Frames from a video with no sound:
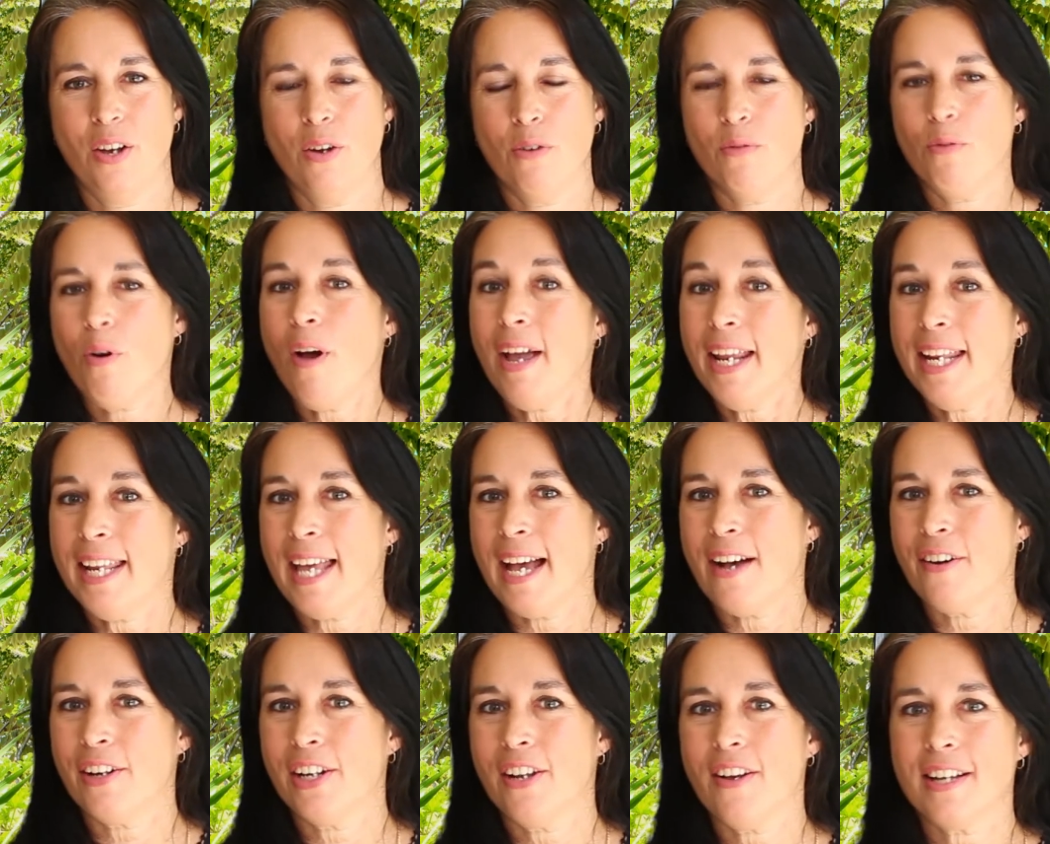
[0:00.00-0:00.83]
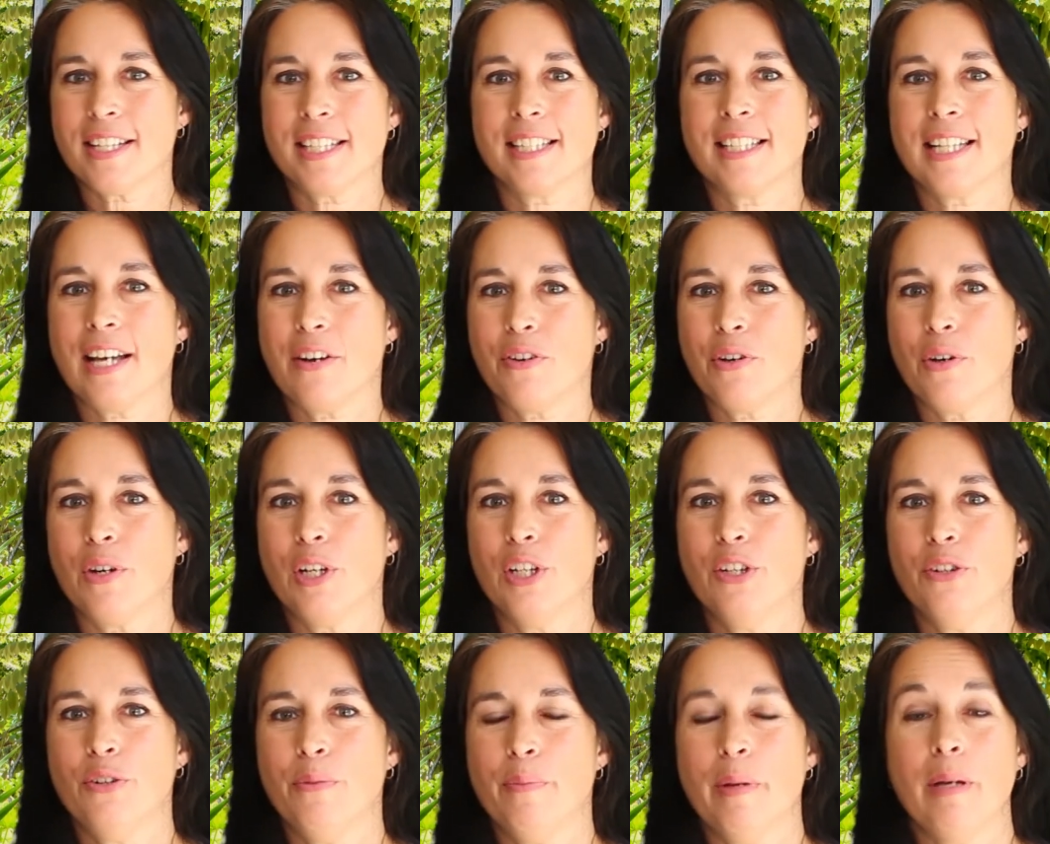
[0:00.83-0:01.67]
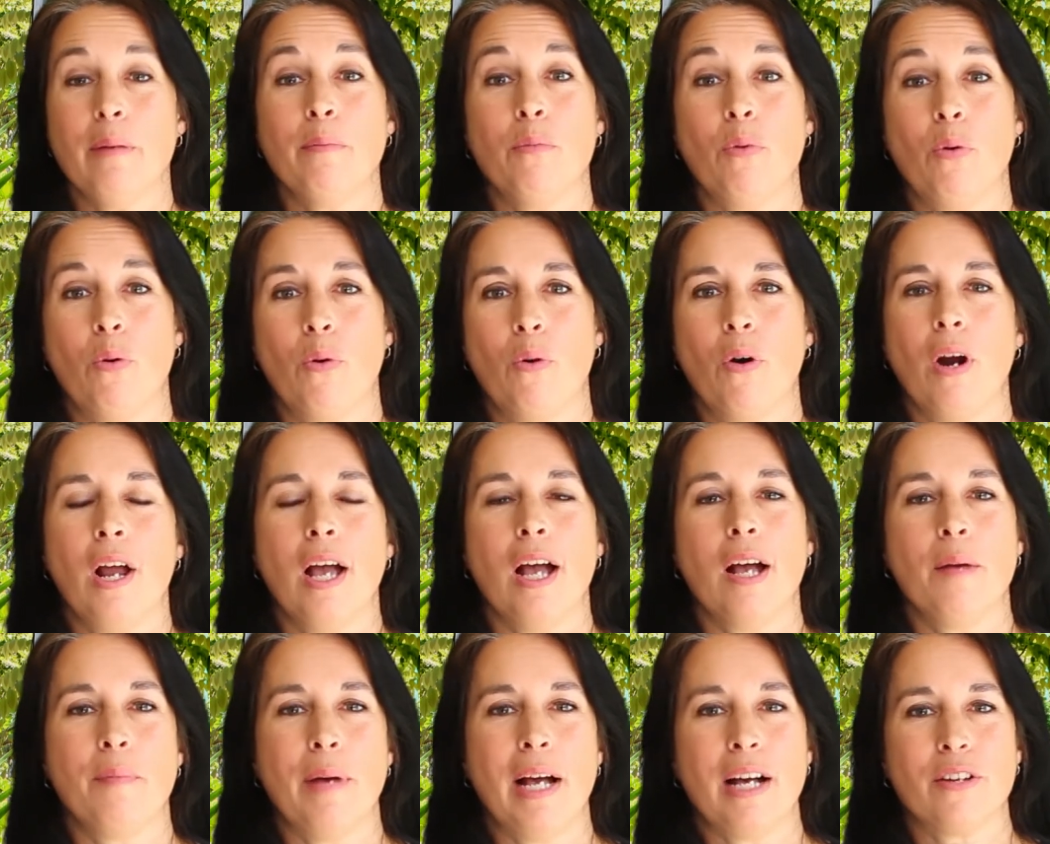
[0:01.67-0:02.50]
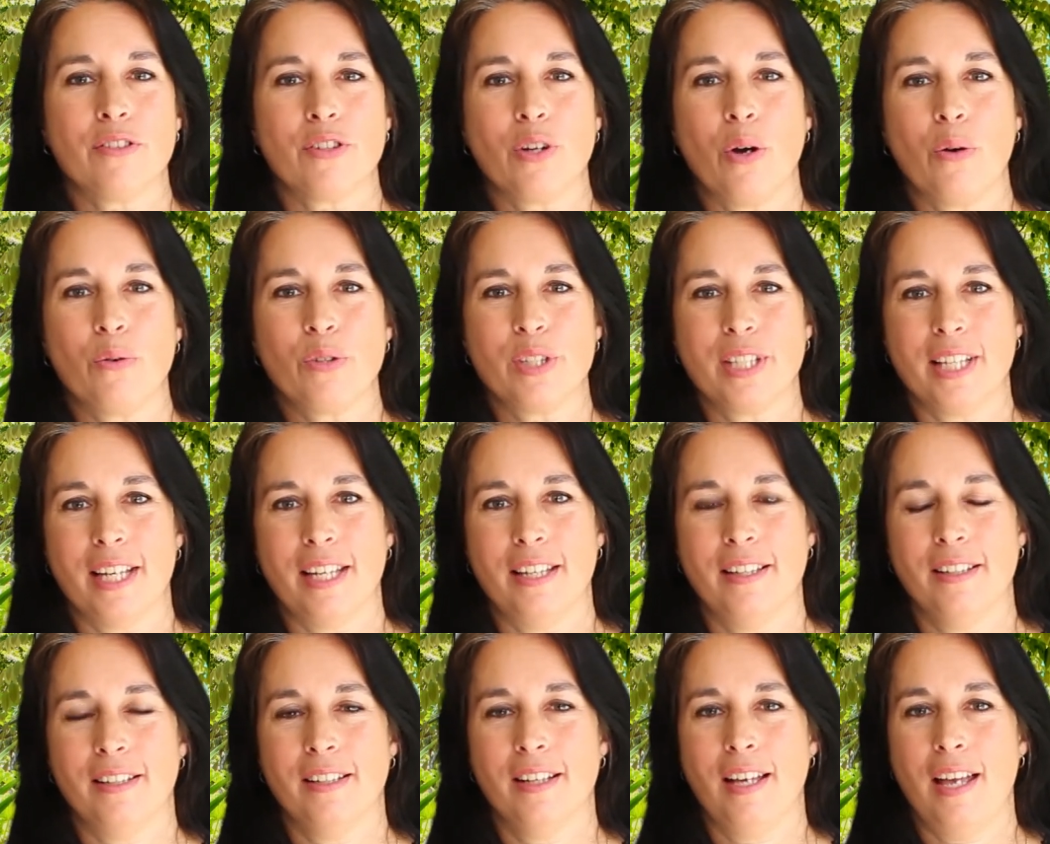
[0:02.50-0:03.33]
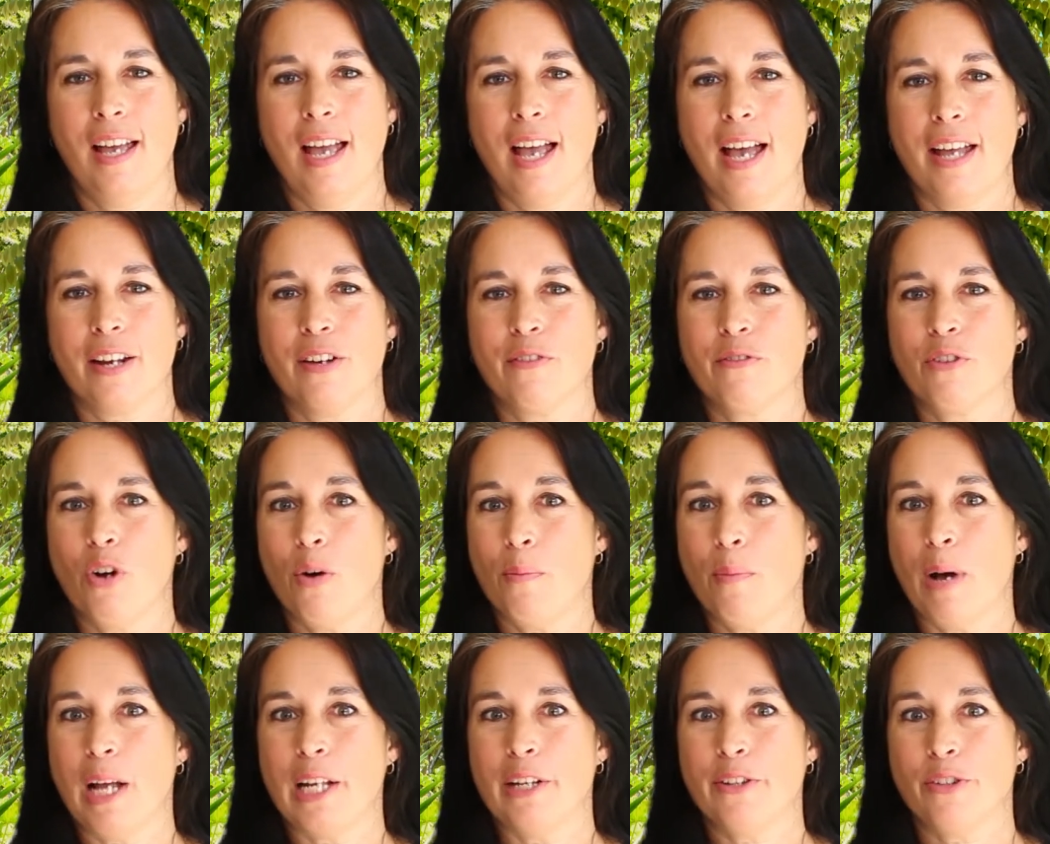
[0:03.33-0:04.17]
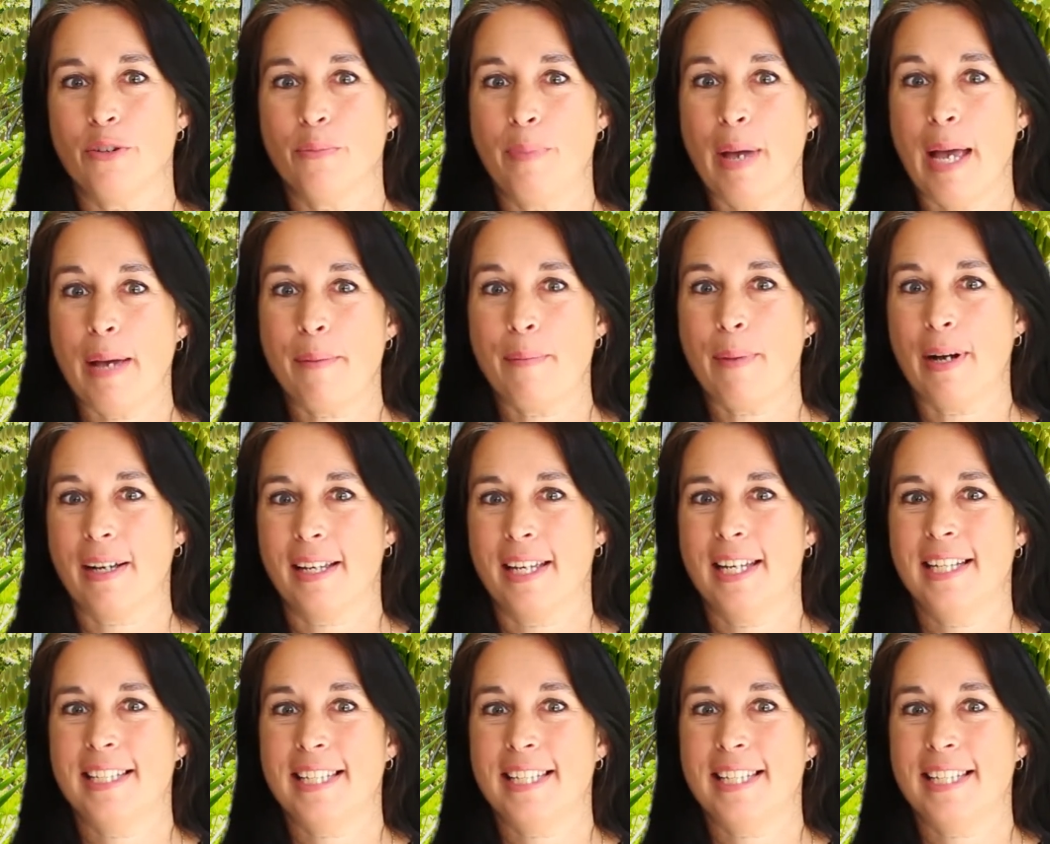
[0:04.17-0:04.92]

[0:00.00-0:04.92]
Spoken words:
Right now, I'd like to tell you a little bit more about Tulsi, and I've got my little pet monkey